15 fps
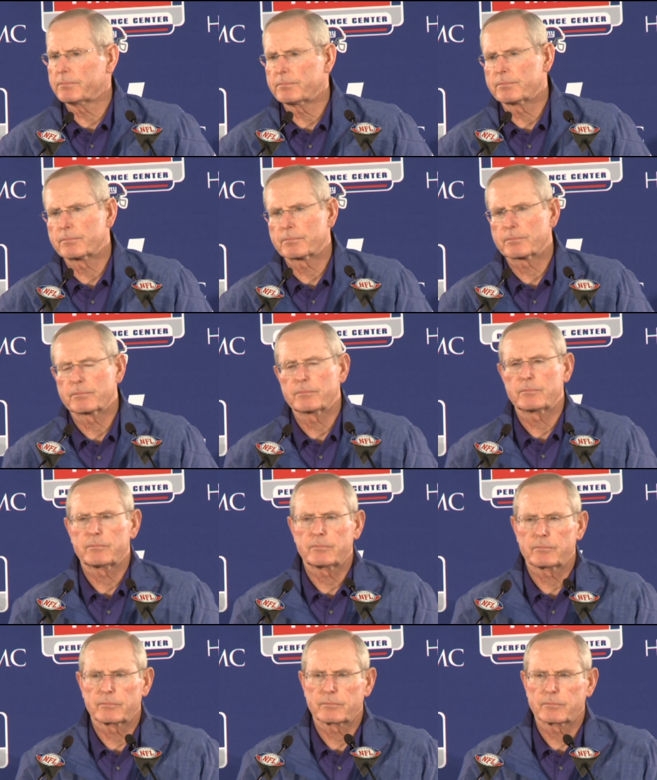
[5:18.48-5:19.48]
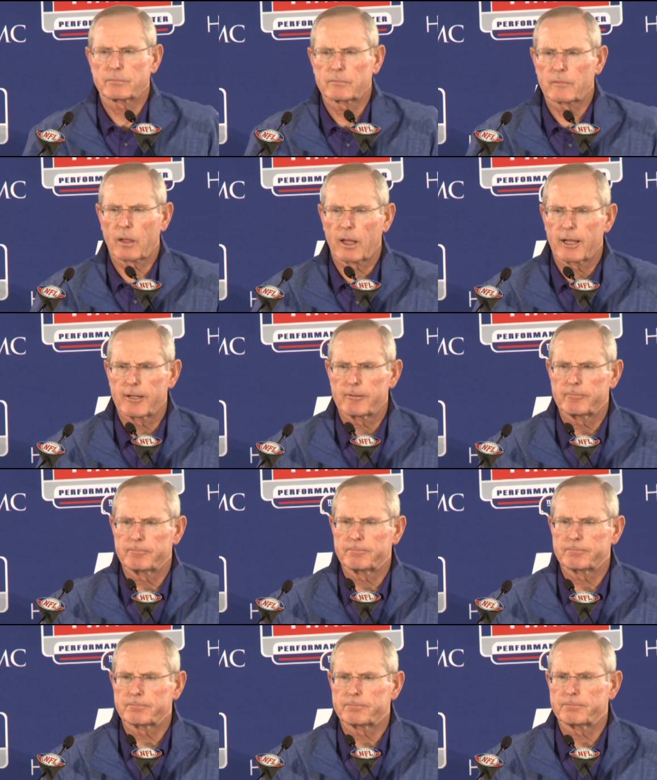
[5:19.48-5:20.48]

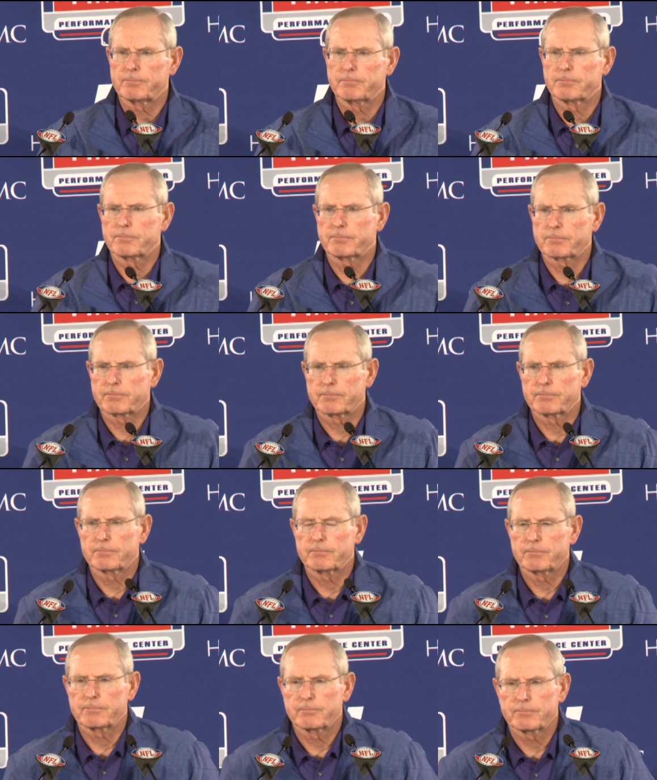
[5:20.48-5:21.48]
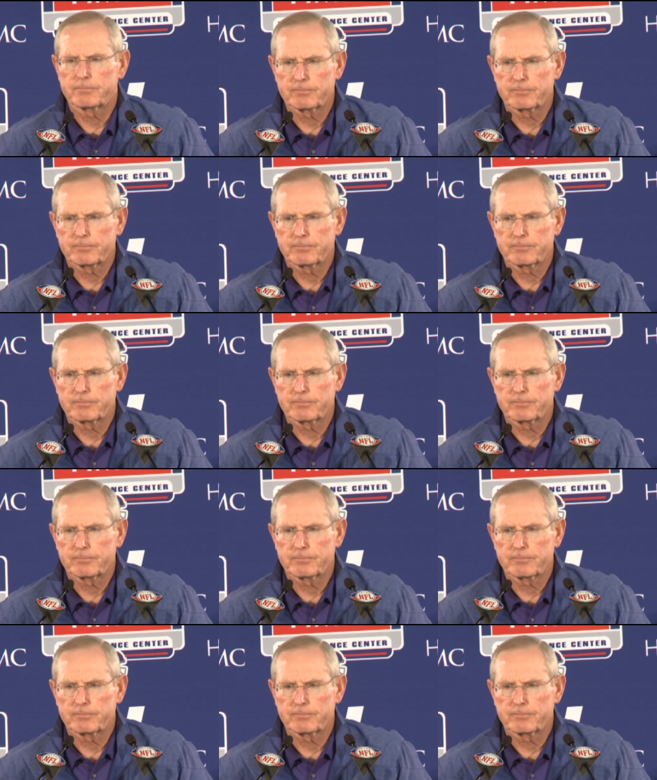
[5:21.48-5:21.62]
[no speech]